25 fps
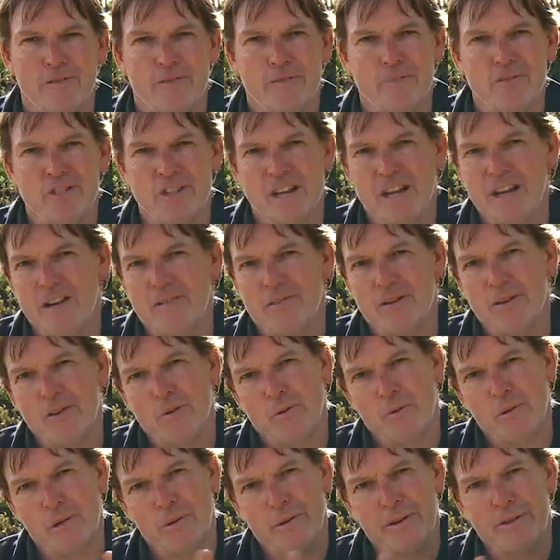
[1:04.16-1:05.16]
from January
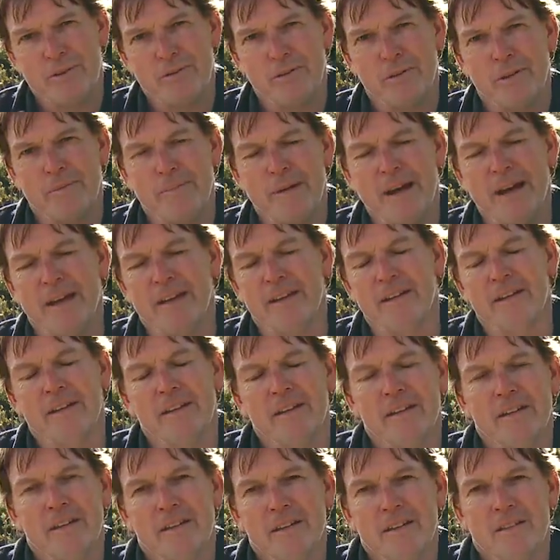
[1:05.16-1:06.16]
all the way through to May
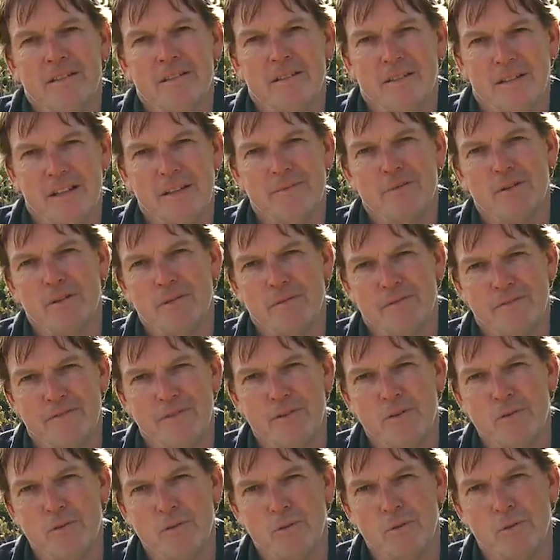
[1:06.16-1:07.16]
to give you
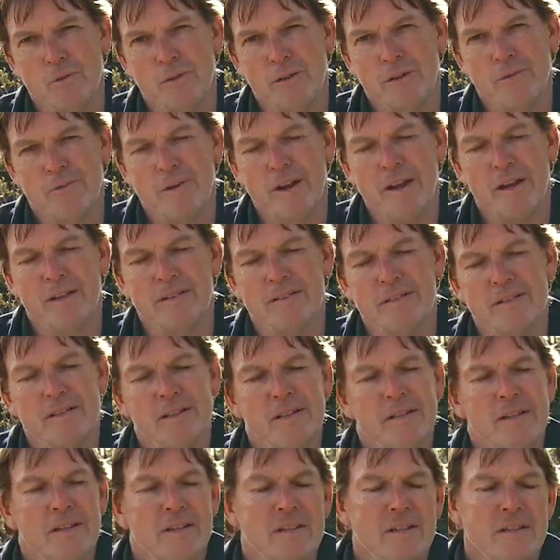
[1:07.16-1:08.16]
food all year round.
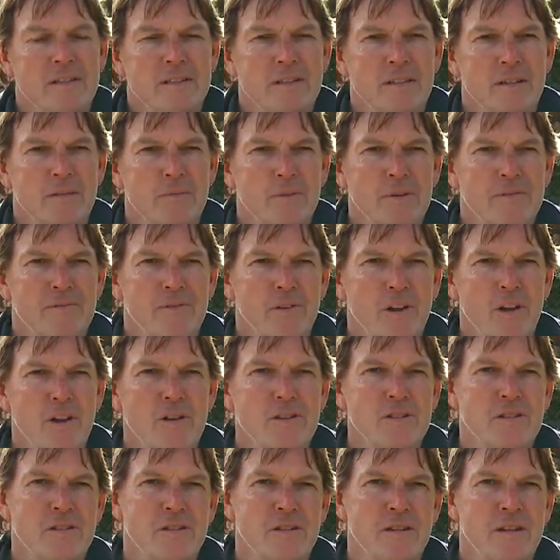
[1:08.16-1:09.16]
So we've
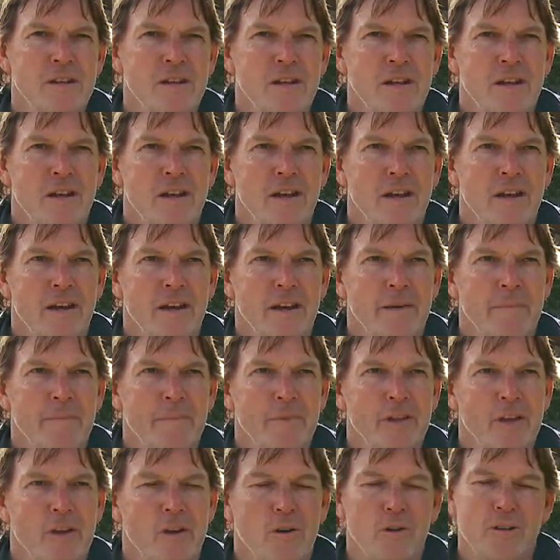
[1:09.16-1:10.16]
lost
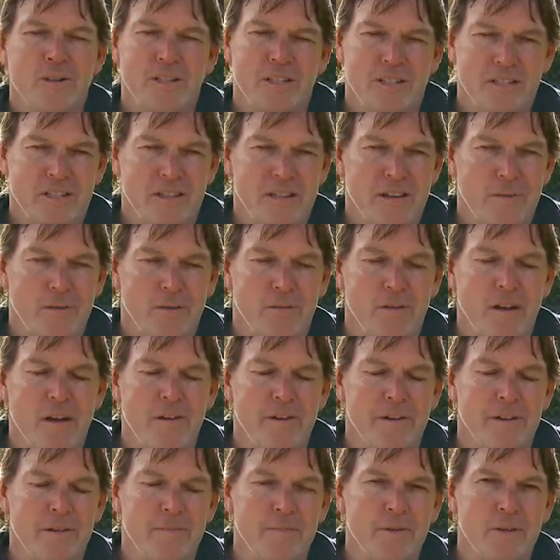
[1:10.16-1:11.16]
the context that they were
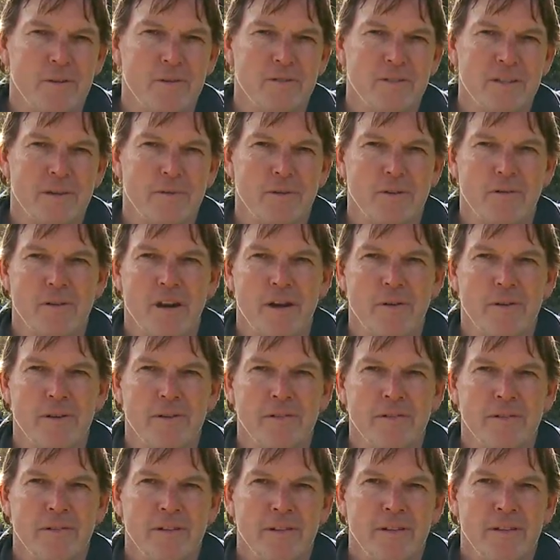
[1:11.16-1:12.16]
grown in, because they were
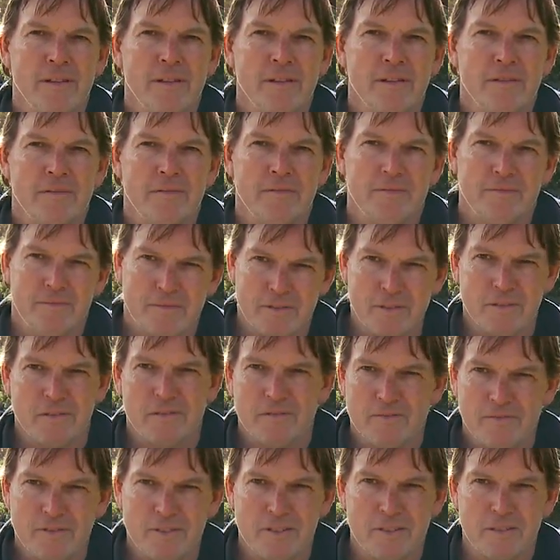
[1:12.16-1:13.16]
grown for
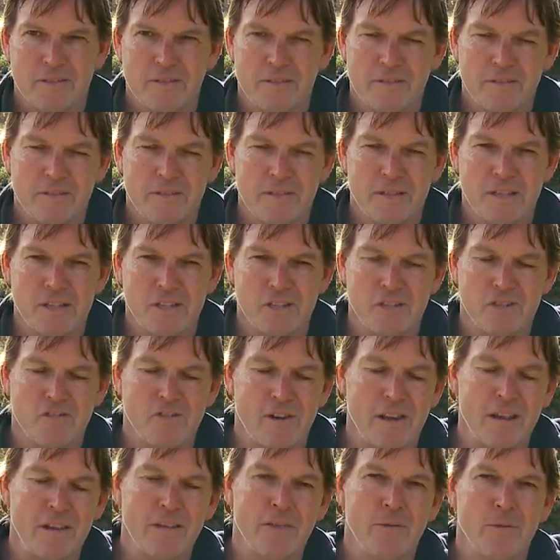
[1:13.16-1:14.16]
their
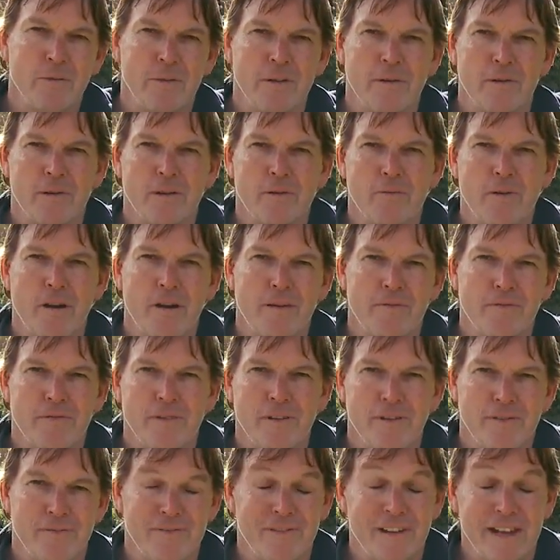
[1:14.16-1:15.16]
strength, or they were grown for
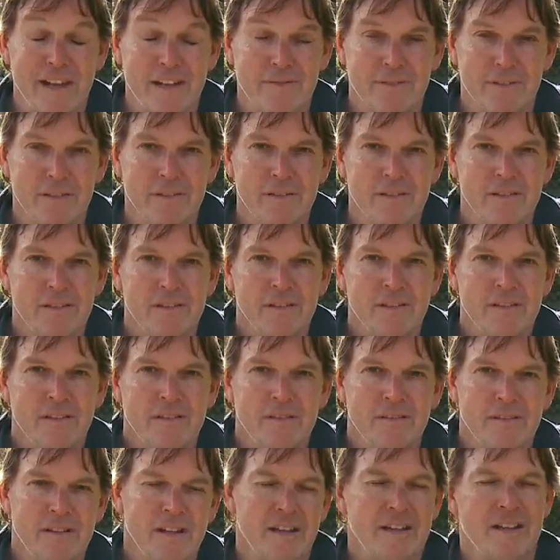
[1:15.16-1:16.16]
their flavour.
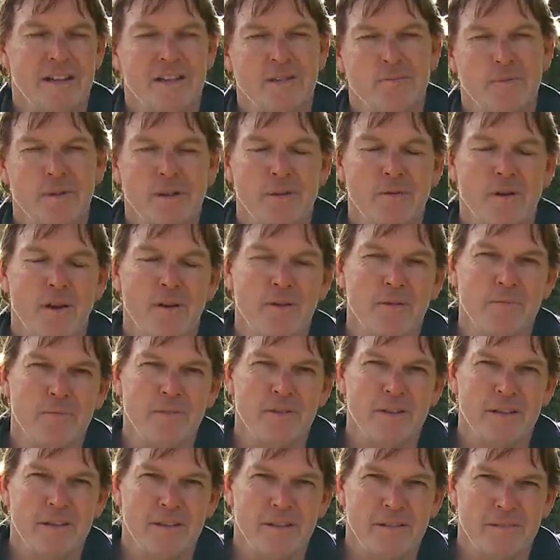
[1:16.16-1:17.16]
Nowadays we grow them
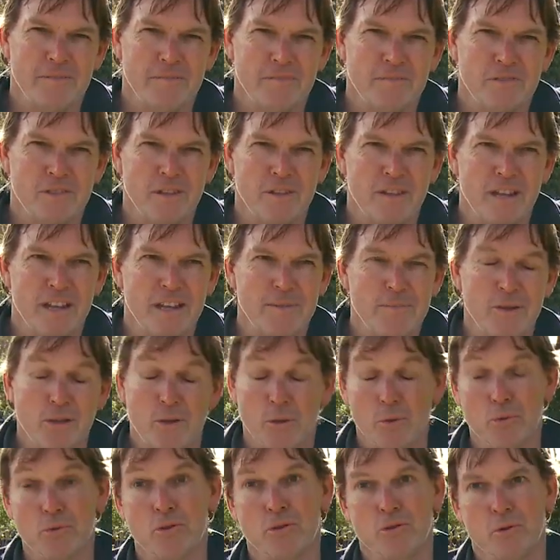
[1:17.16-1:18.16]
so they can be
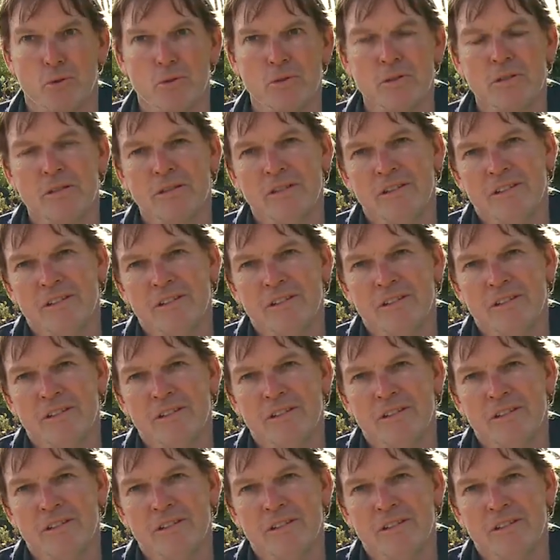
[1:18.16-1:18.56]
cool stored,